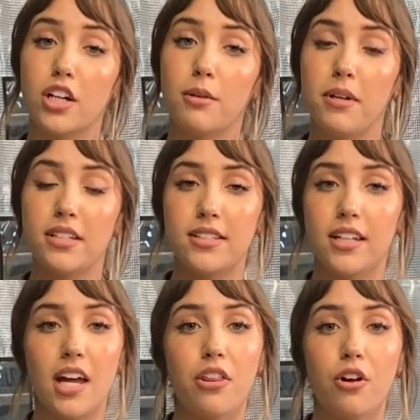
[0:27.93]
You're gonna mix
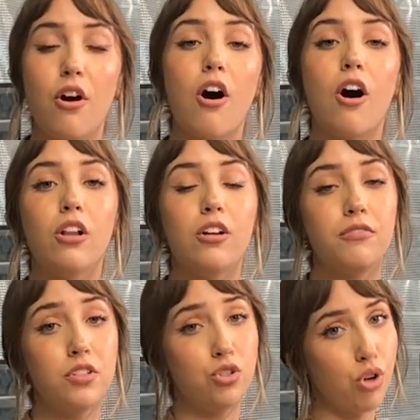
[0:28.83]
together all
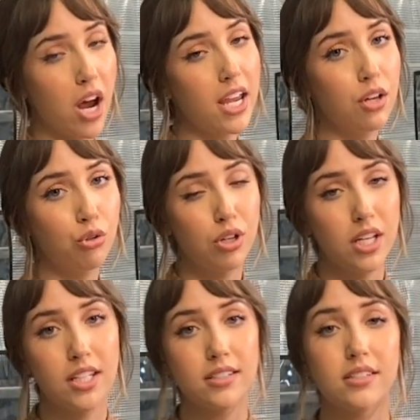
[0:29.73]
of the dry
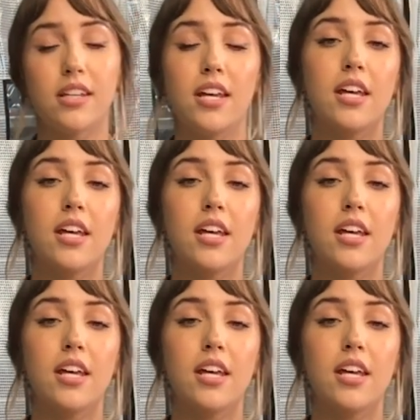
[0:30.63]
ingredients,